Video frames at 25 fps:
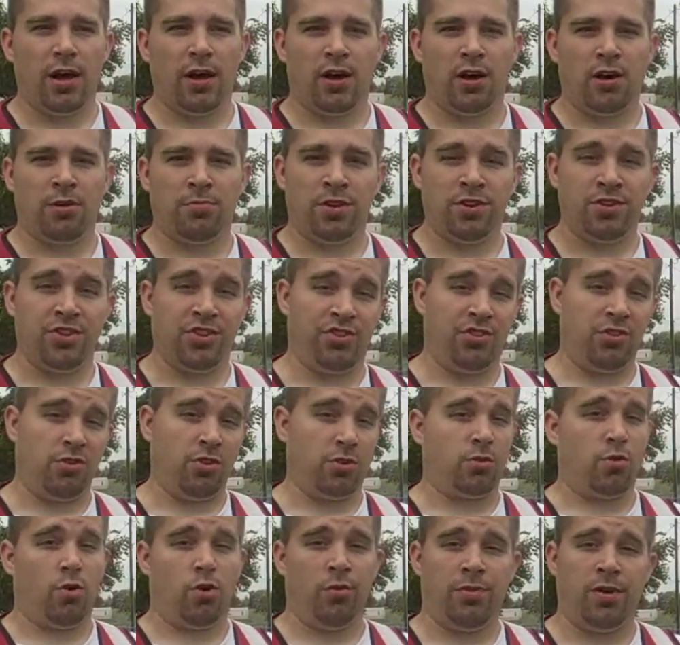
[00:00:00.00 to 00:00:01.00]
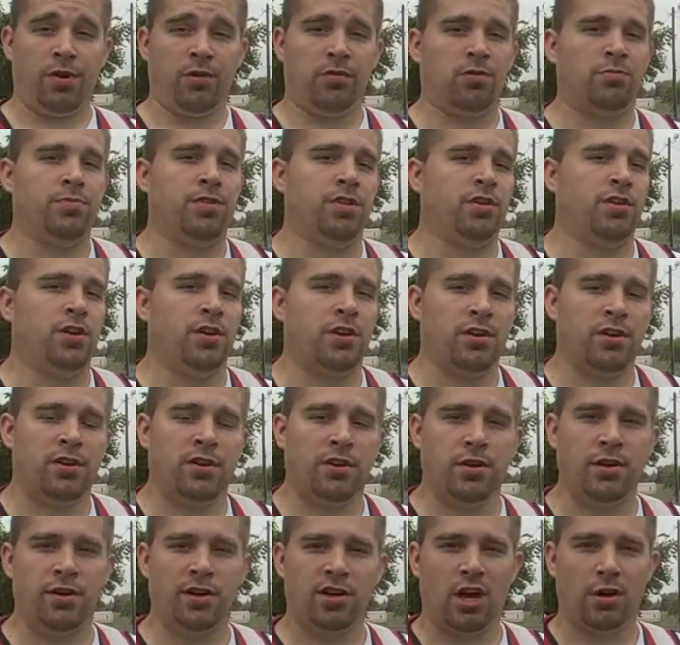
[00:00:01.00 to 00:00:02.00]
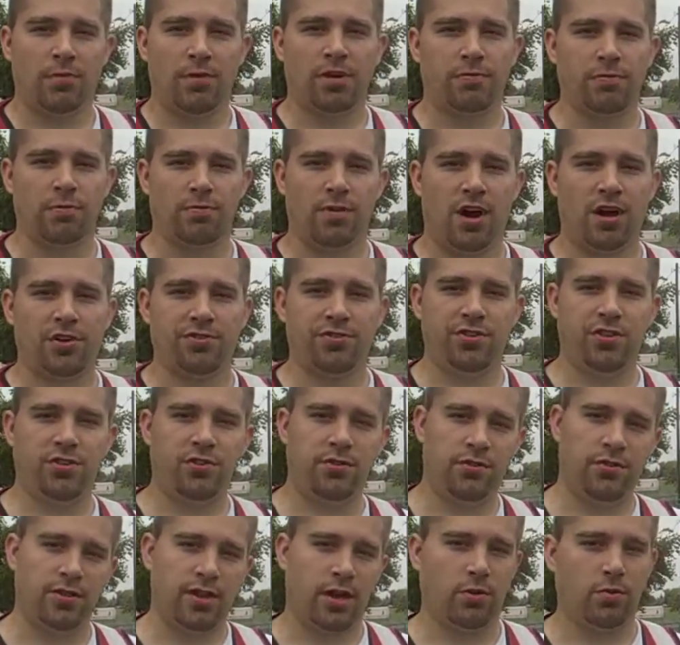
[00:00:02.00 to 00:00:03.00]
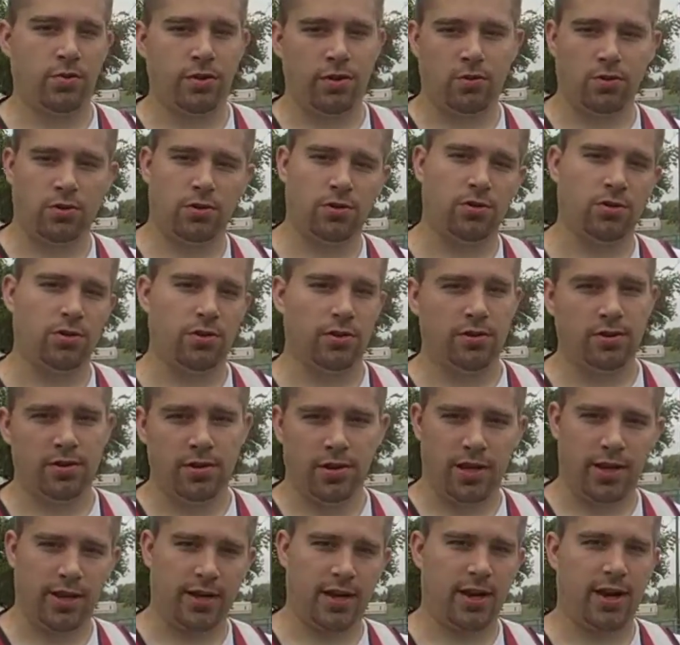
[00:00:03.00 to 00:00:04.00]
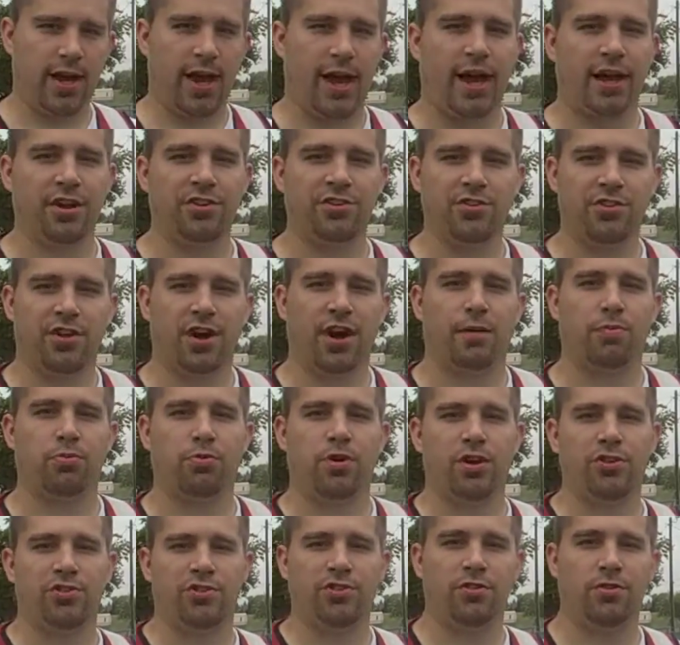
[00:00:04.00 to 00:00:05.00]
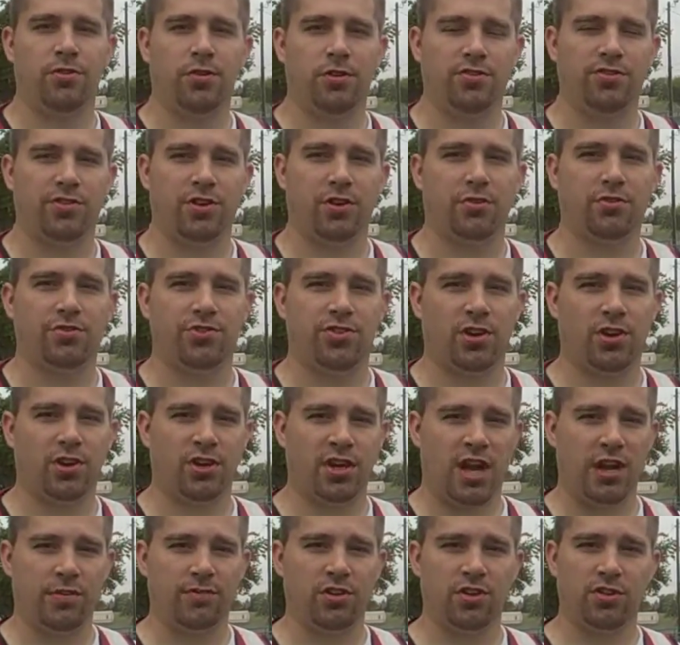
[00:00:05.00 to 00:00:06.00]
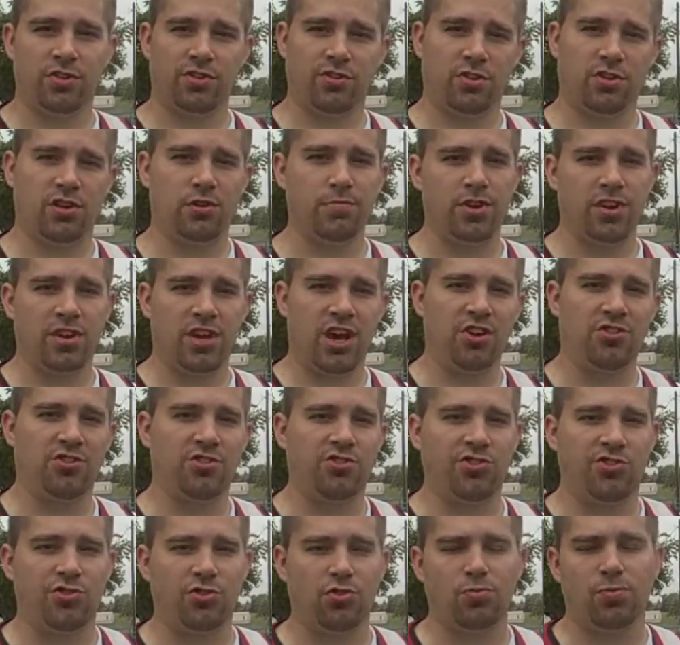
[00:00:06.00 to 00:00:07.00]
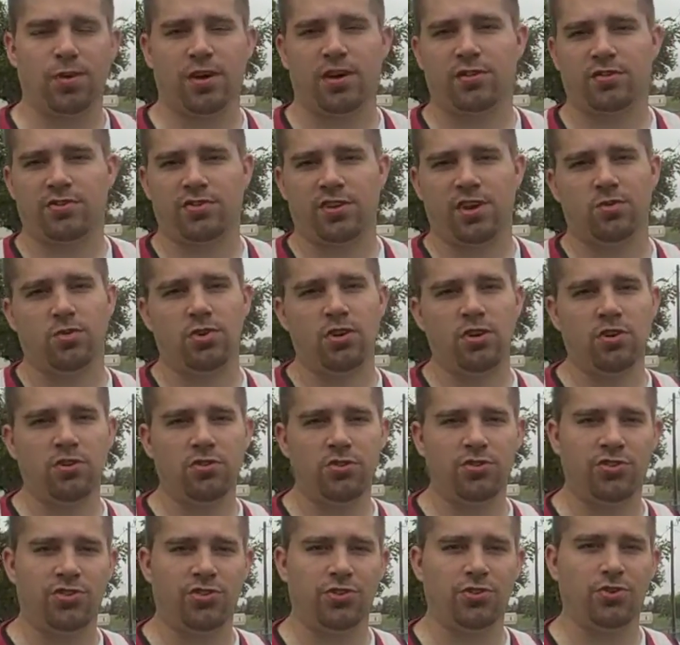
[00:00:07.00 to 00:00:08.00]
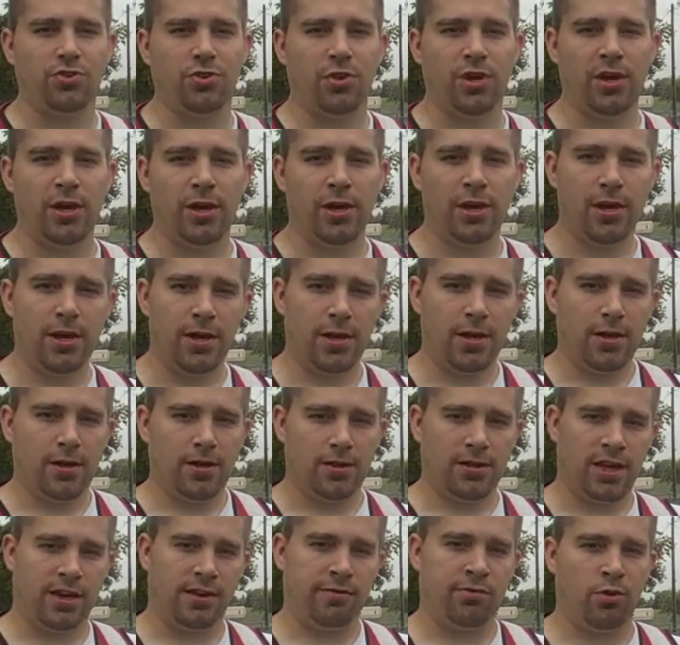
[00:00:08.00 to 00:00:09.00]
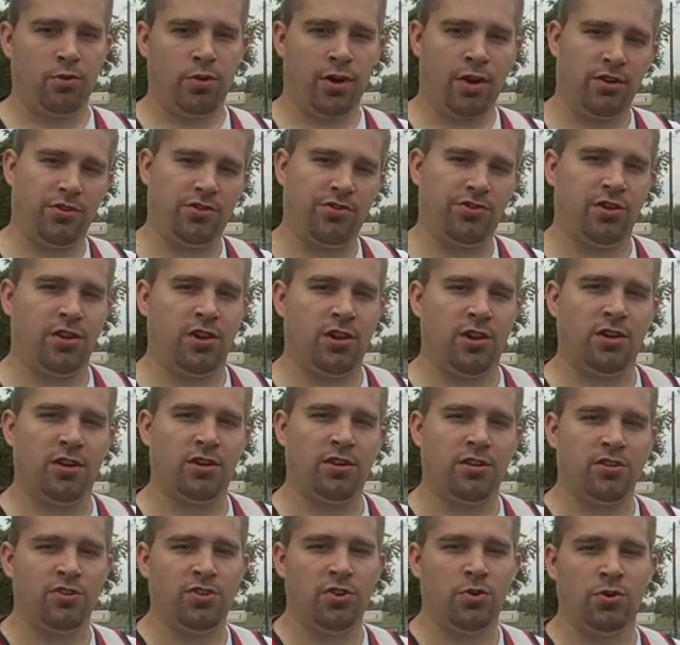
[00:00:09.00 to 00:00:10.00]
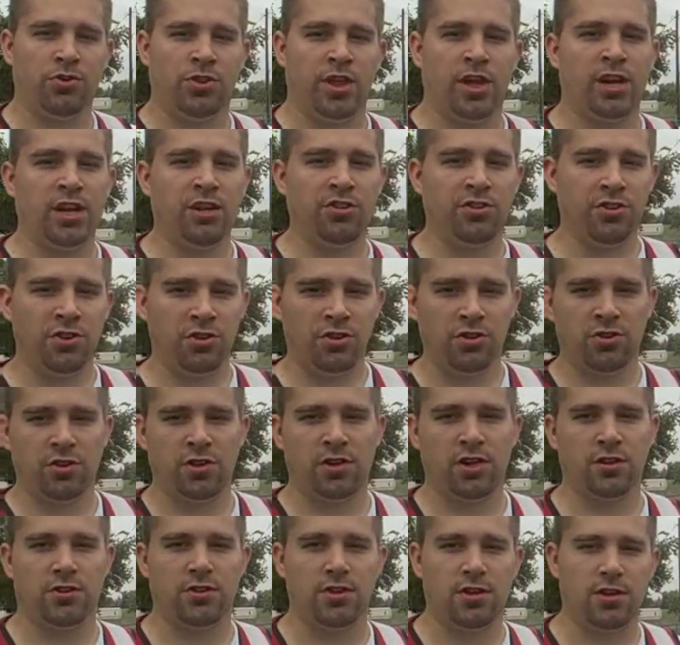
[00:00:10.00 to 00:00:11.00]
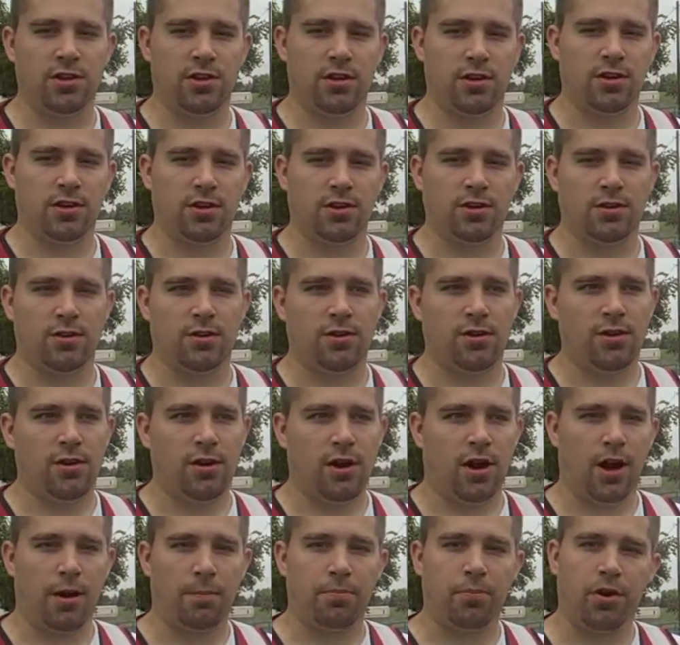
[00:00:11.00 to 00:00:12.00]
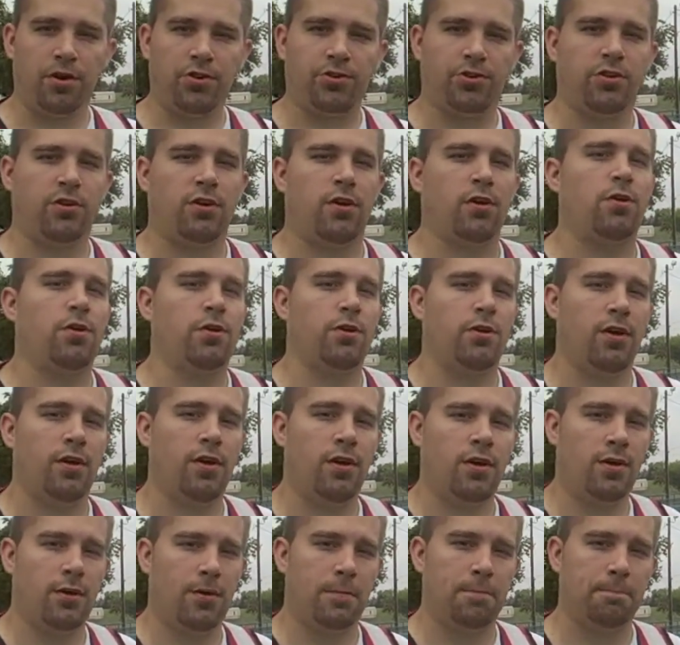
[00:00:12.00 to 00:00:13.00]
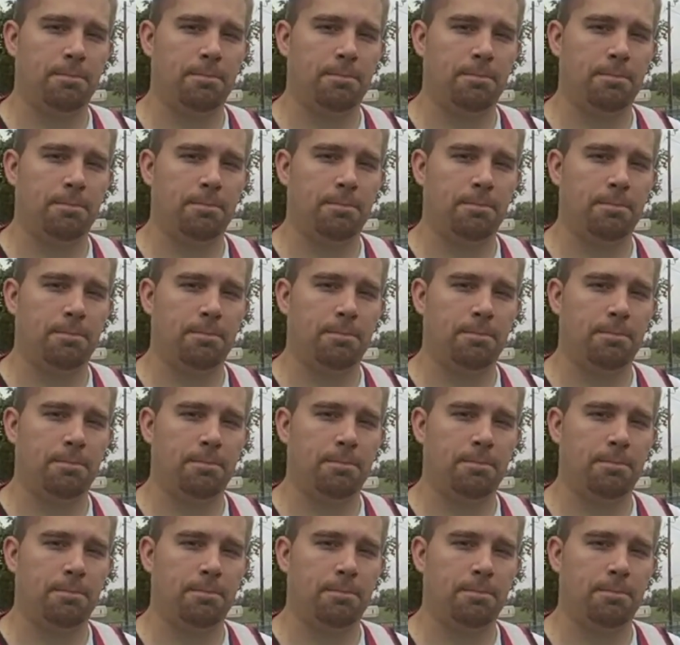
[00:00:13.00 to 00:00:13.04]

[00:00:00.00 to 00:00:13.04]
Um, additional equipment will be uh, coming from Austin that we will kind of add to the operation. So it's a, kind of a communications toolbox that we use to let everyone else uh, do what they need to do to get the uh, operation going.